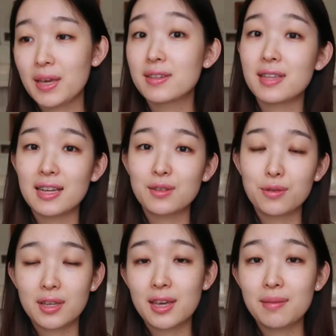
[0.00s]
because that's
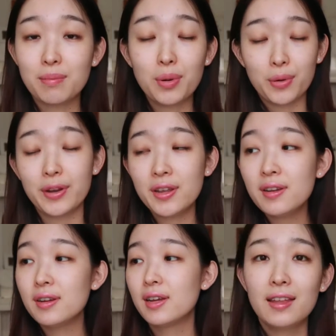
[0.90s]
really
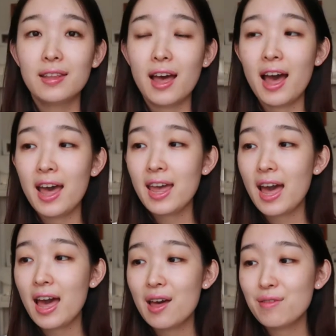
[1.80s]
important. I
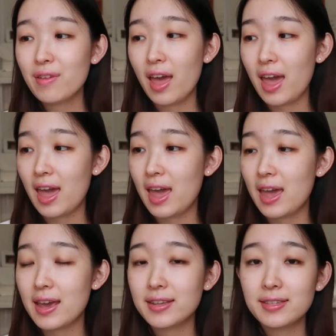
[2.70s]
have
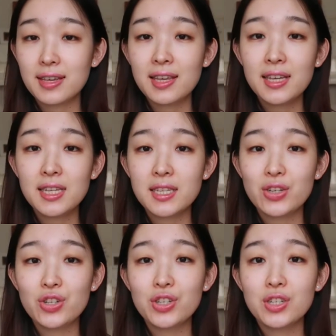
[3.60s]
a skin
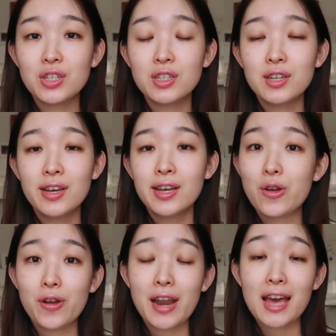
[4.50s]
condition
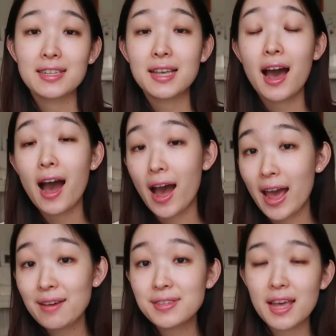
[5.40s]
known as
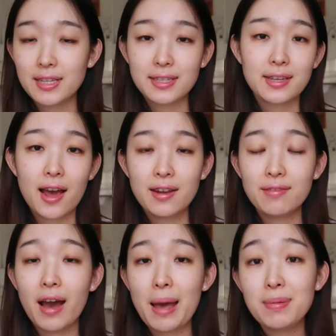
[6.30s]
hives. It's kind
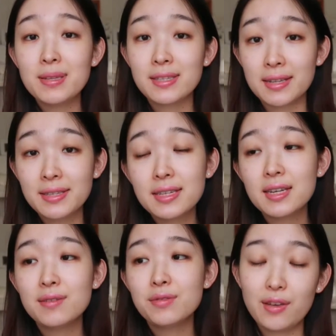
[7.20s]
of
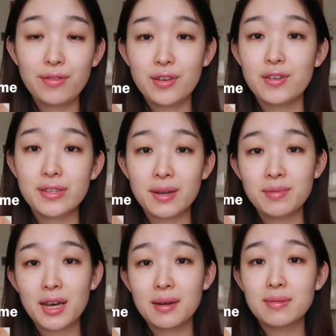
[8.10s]
hypersensitive. If you
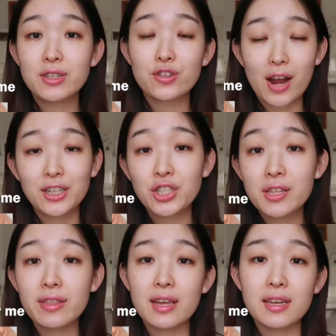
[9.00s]
sometimes scratch
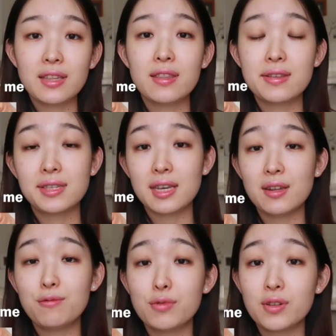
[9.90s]
it, then the
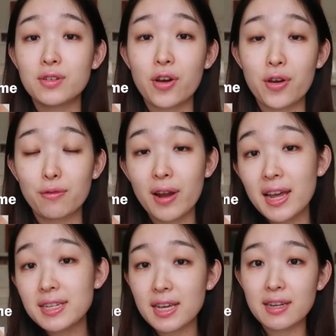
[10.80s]
skin will go
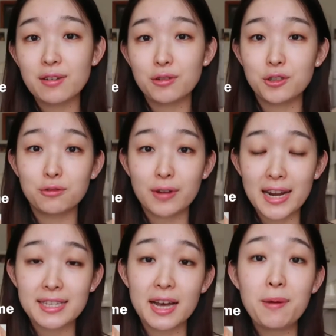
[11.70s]
red and it will
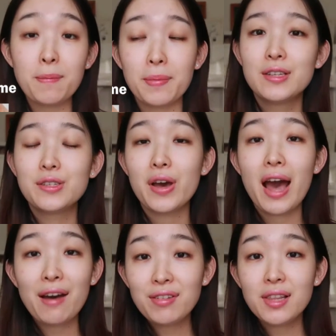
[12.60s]
raise up. So I
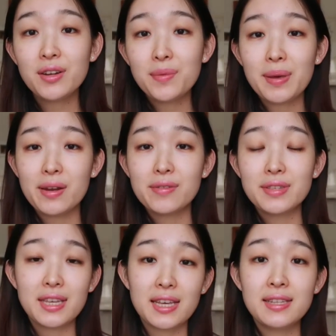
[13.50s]
have a little bit of
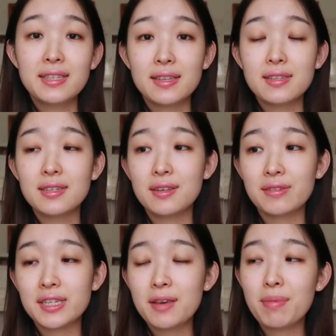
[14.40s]
skin
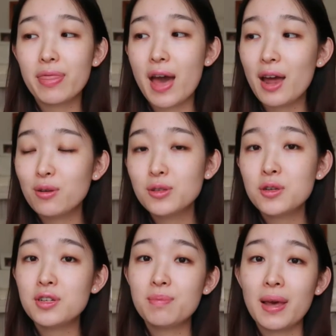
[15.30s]
sensitivity, but that
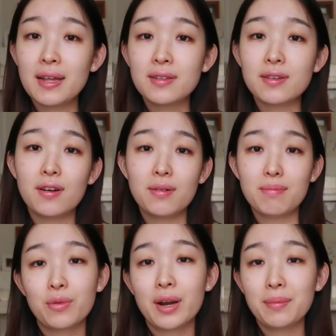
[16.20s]
also depends on
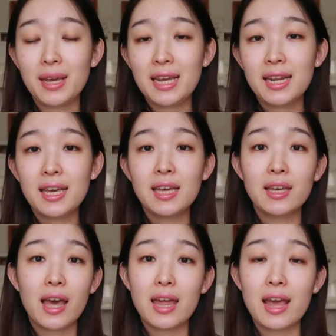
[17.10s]
what I'm
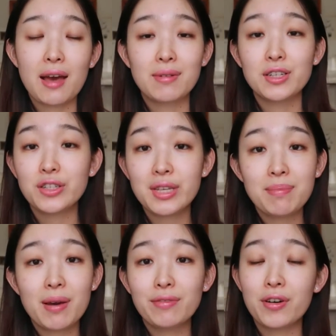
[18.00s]
eating and how much
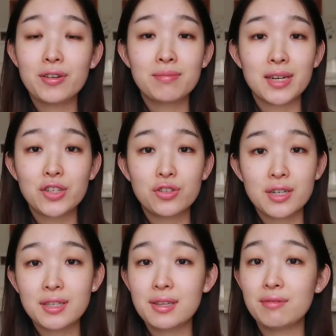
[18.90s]
sleep I've got and my
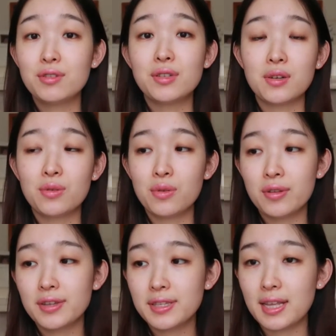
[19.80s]
stress levels and all those